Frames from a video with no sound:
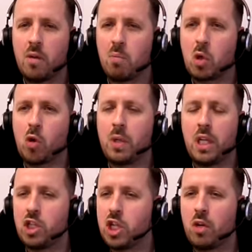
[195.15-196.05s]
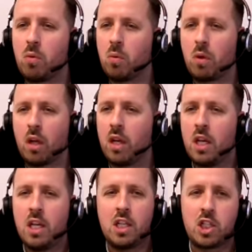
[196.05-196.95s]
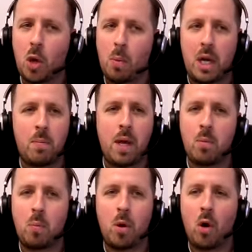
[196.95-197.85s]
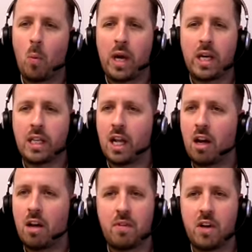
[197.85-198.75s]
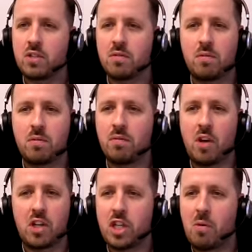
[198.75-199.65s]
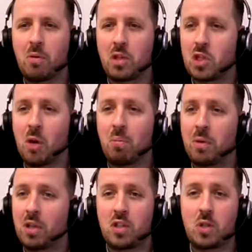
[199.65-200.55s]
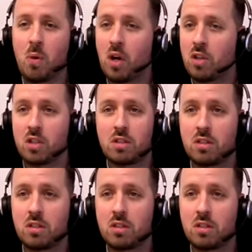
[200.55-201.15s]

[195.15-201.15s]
in recruitment in general that so many people put on weight in their like first first year of the job because you are oh, really?